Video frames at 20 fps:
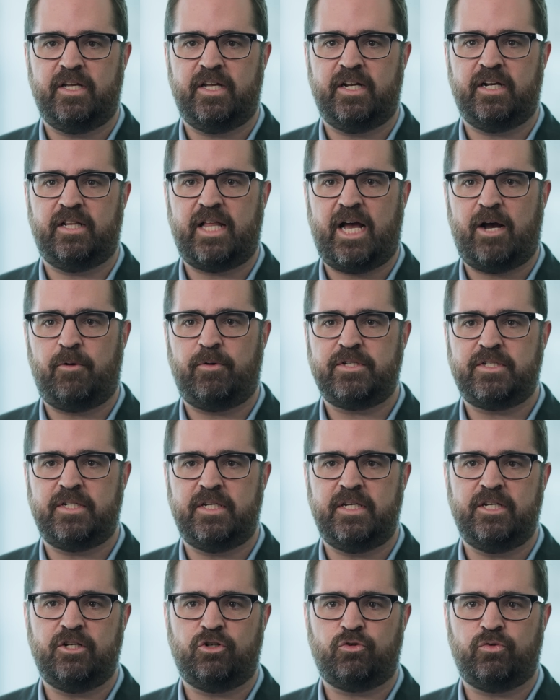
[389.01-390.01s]
and allow us to
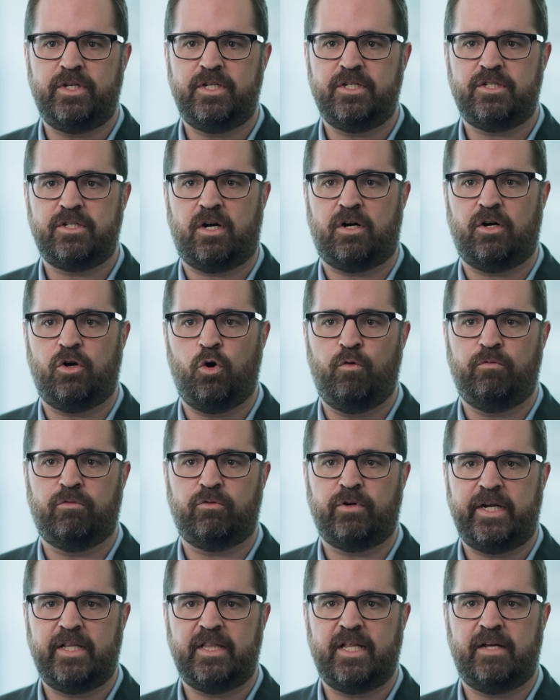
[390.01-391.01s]
increase our
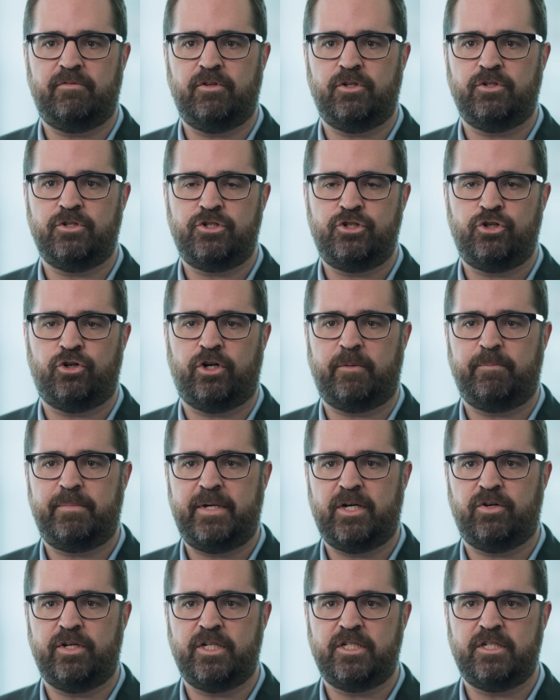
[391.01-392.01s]
overwrite levels during
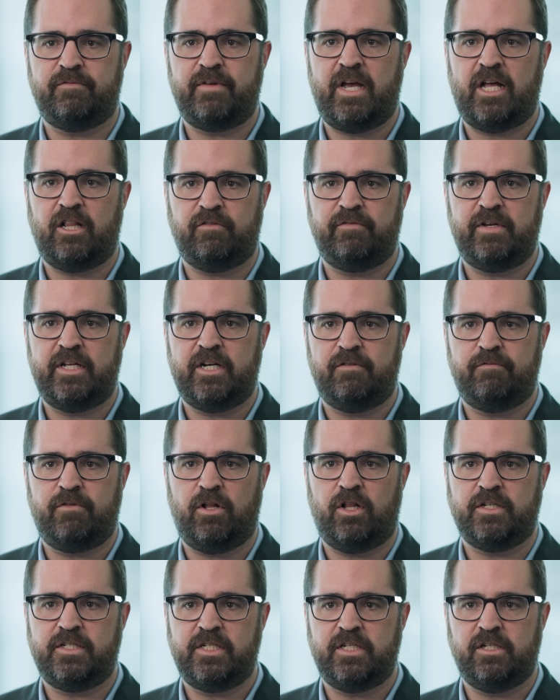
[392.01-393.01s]
periods of elevated
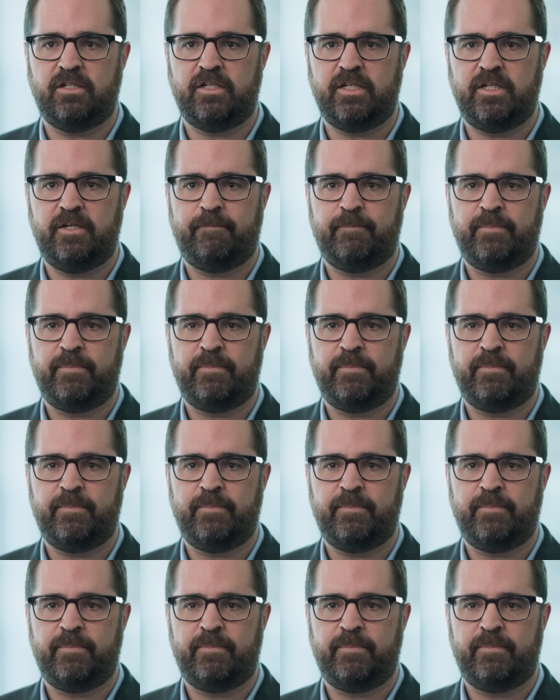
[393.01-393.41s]
volatility,